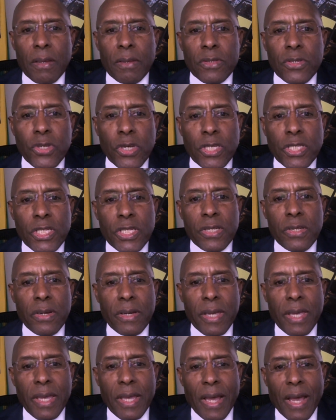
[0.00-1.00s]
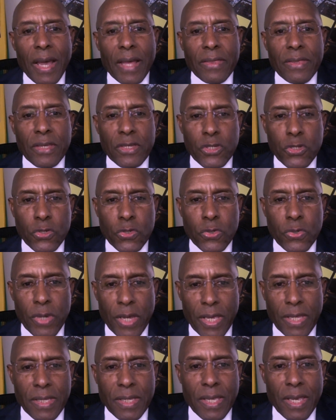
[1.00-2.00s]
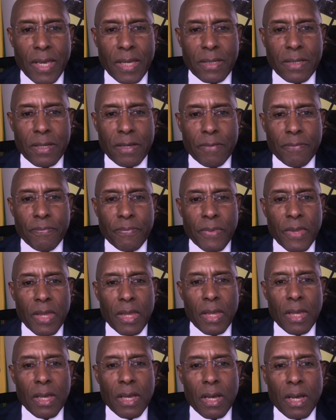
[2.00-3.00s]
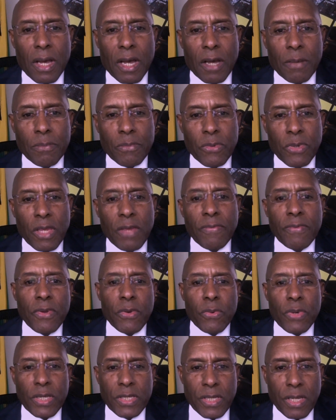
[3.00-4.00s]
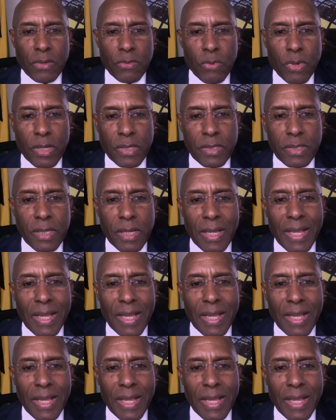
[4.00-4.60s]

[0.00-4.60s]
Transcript: just looking at the trade data, even the recent ones.